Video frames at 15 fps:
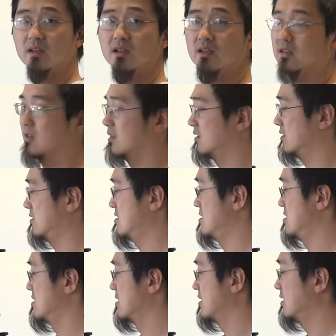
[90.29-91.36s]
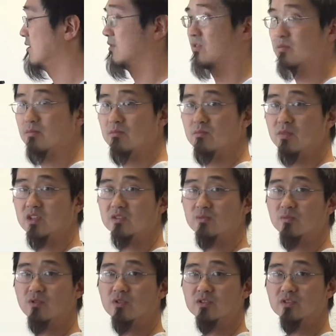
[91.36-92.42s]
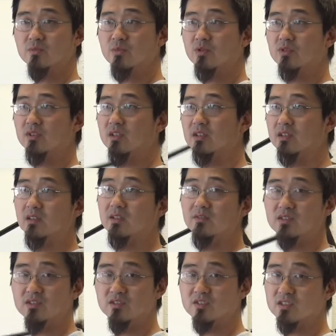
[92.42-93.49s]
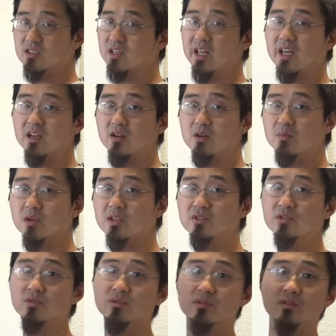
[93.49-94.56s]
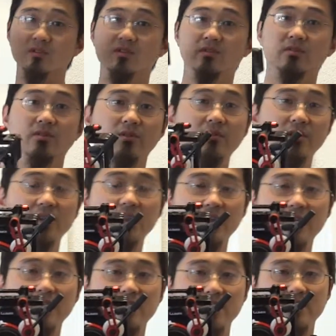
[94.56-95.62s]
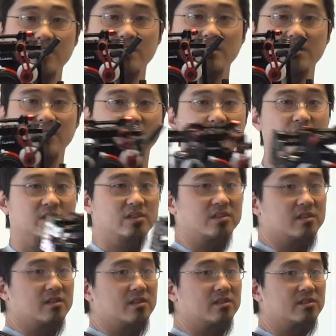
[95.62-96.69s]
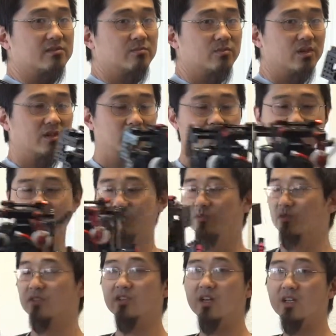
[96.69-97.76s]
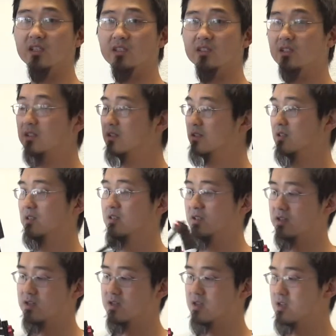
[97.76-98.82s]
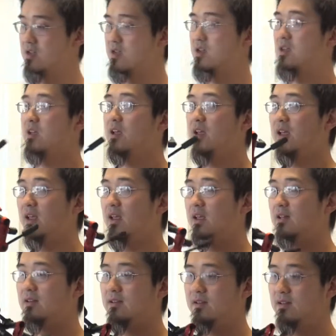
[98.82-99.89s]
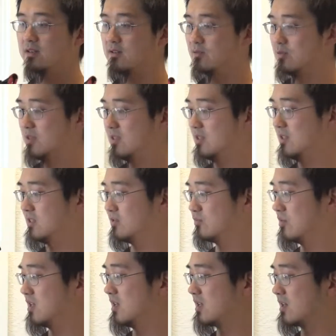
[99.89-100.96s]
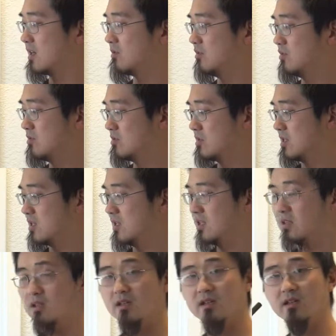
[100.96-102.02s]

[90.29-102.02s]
and it gives much more support than if it's just laying on my shoulder. So, you know, much more solid. And with this rig, I'm using